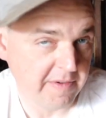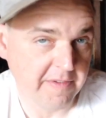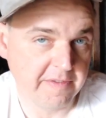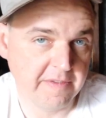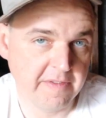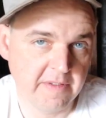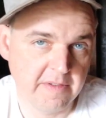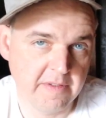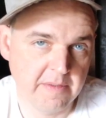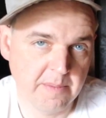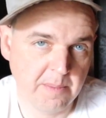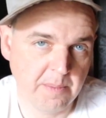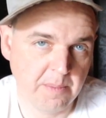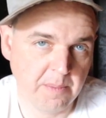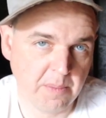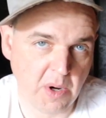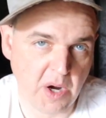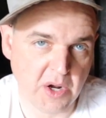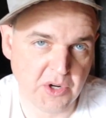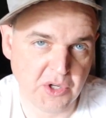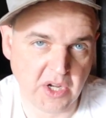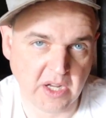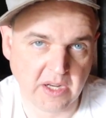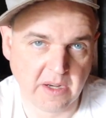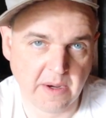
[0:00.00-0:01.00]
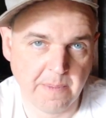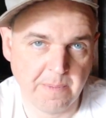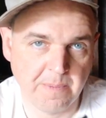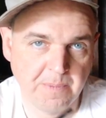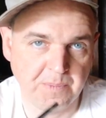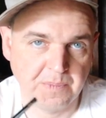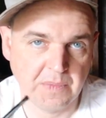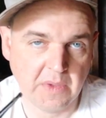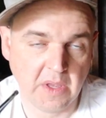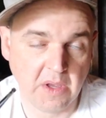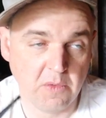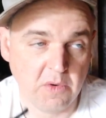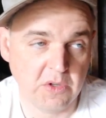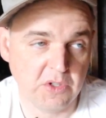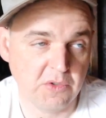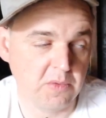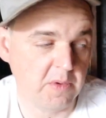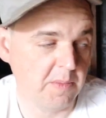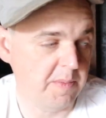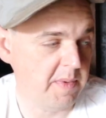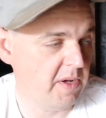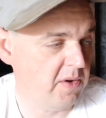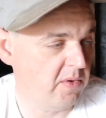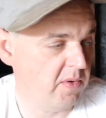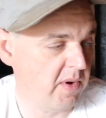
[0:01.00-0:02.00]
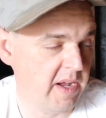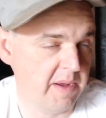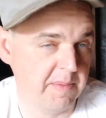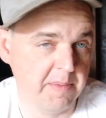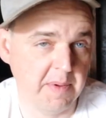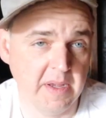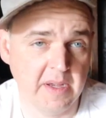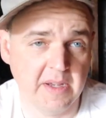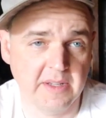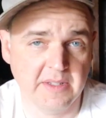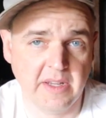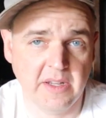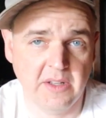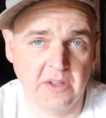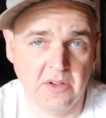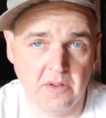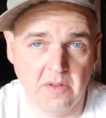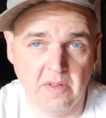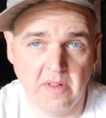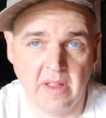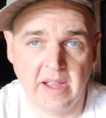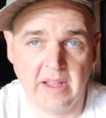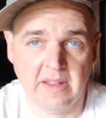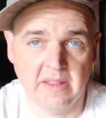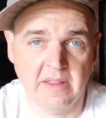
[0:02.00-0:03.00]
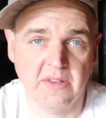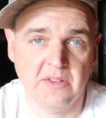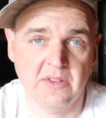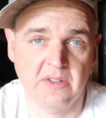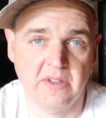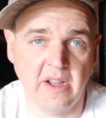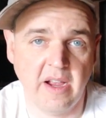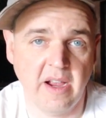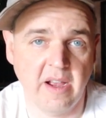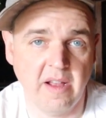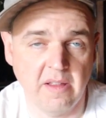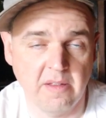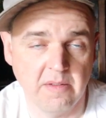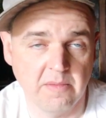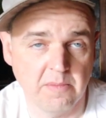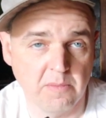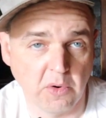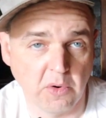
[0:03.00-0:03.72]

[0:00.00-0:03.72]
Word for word: of project, which would be great because I do like this style,